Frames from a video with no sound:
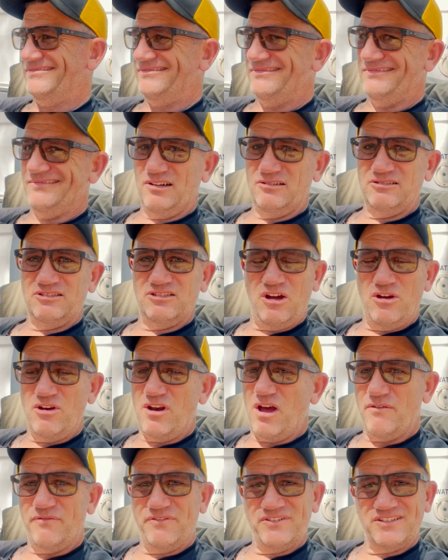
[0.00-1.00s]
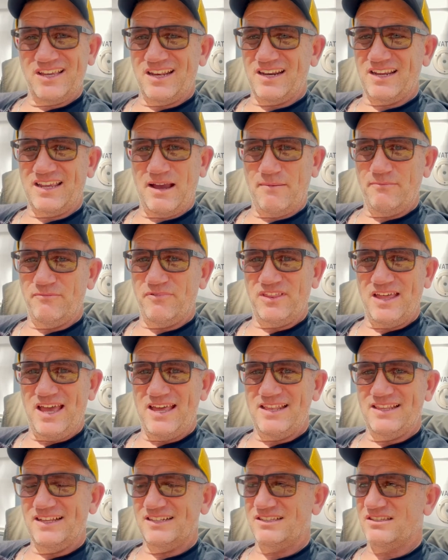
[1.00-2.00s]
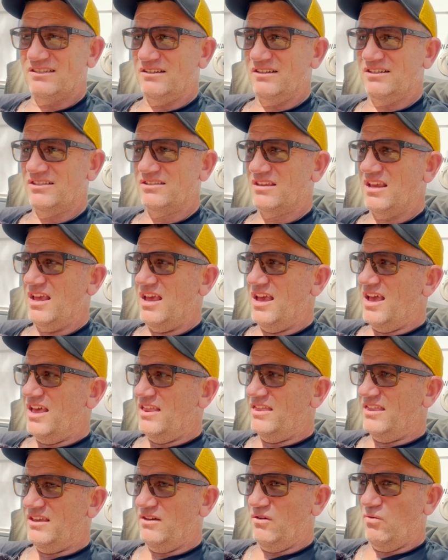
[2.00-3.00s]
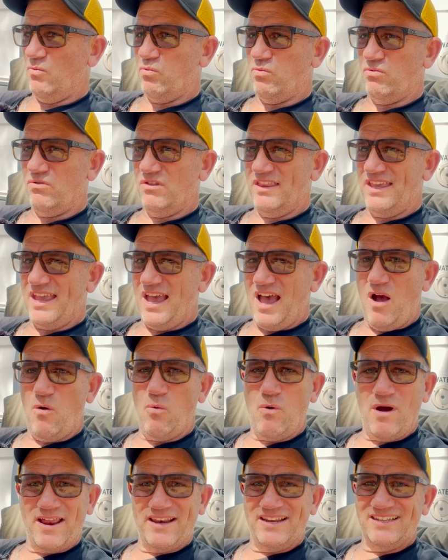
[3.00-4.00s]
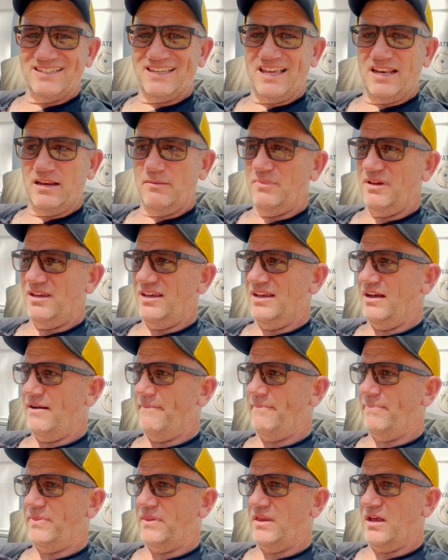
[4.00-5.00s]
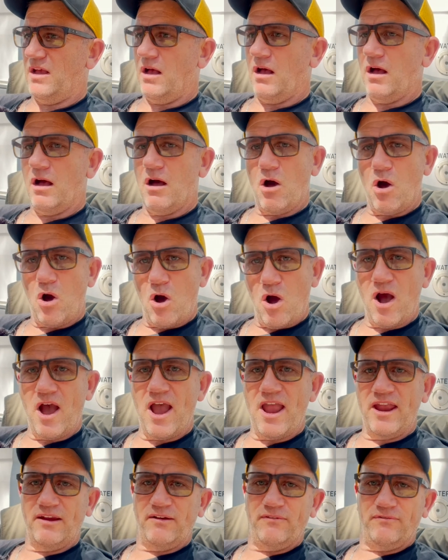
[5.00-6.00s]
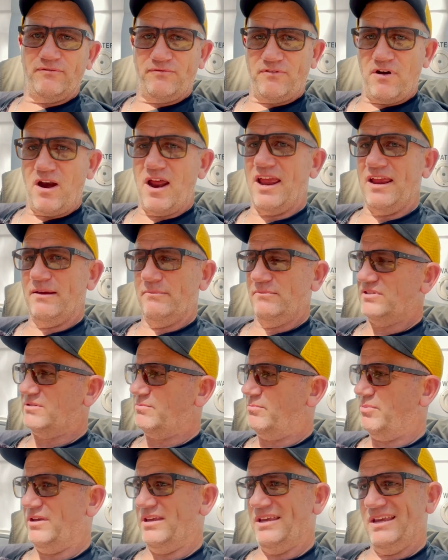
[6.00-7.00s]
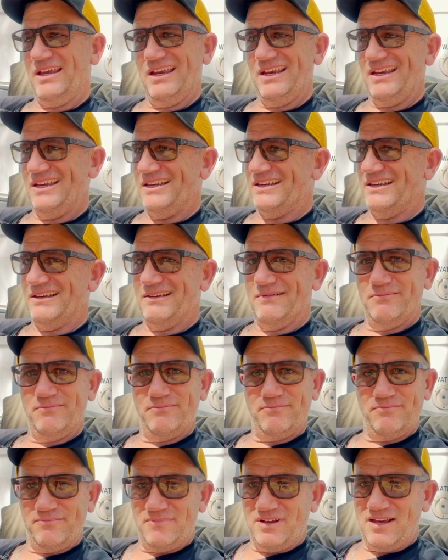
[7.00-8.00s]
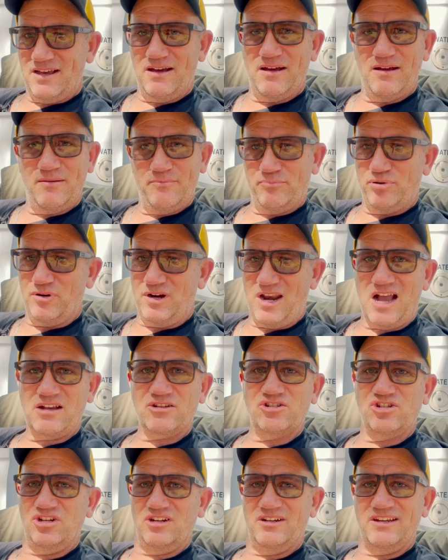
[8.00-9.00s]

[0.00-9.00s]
I don't know if it's going to come for that. The R1 is going to be a high frame speed production